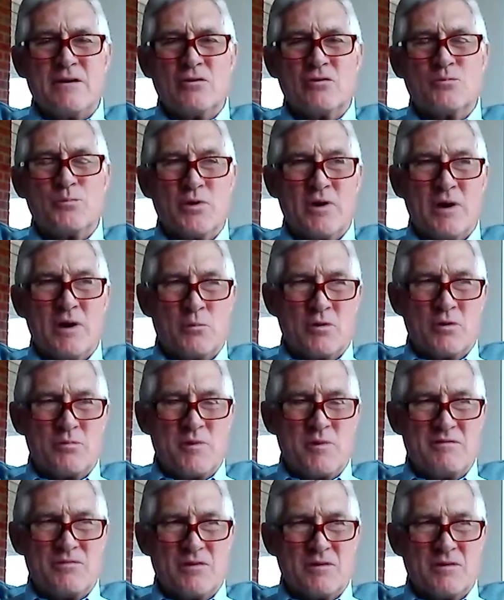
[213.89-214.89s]
who's put up
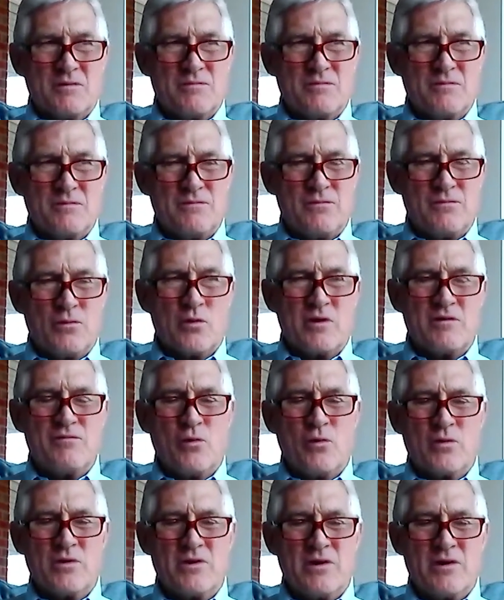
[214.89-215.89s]
with me for
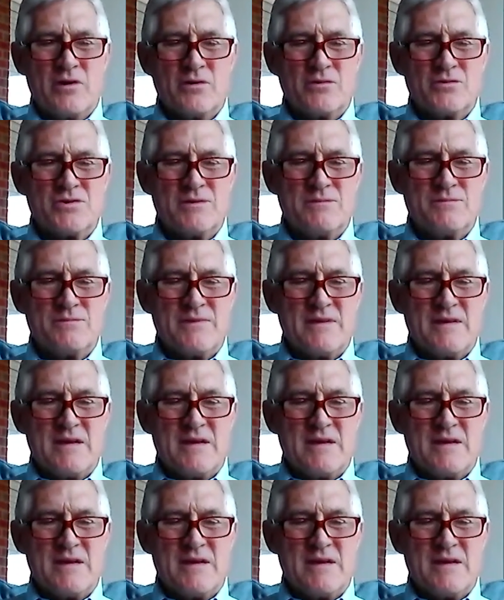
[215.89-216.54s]
44 years.